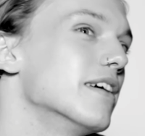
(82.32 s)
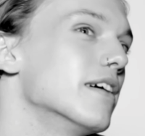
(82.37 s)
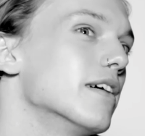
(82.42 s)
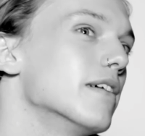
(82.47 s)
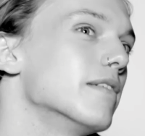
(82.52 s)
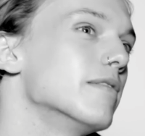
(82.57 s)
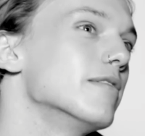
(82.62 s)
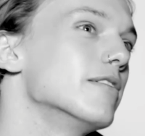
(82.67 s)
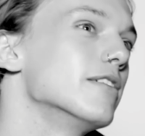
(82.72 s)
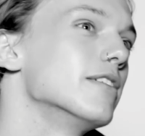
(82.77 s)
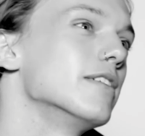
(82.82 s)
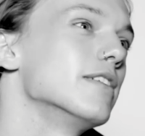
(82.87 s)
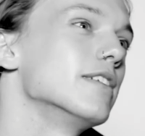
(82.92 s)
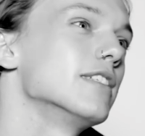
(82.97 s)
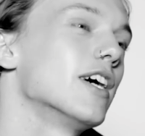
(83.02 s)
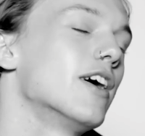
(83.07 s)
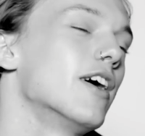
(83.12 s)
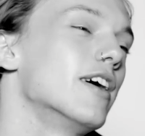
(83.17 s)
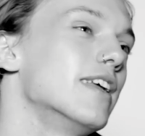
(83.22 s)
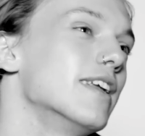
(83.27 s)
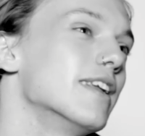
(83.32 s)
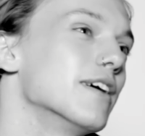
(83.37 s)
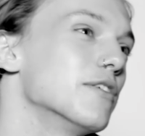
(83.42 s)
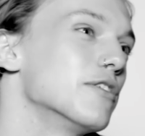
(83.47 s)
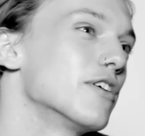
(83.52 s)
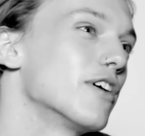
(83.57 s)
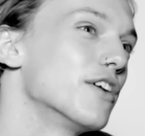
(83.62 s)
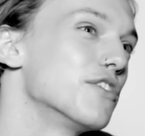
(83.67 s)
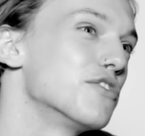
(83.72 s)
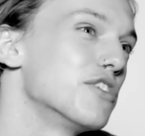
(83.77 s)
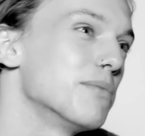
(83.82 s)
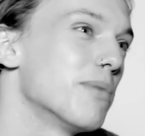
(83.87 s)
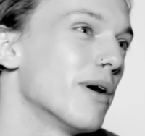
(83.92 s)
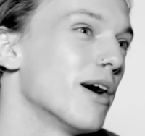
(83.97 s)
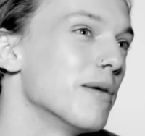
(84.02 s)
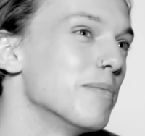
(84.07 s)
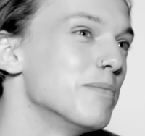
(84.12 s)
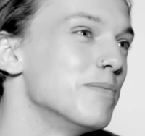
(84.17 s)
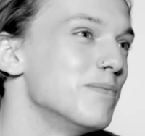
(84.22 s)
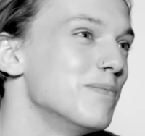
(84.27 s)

a tiny little country pub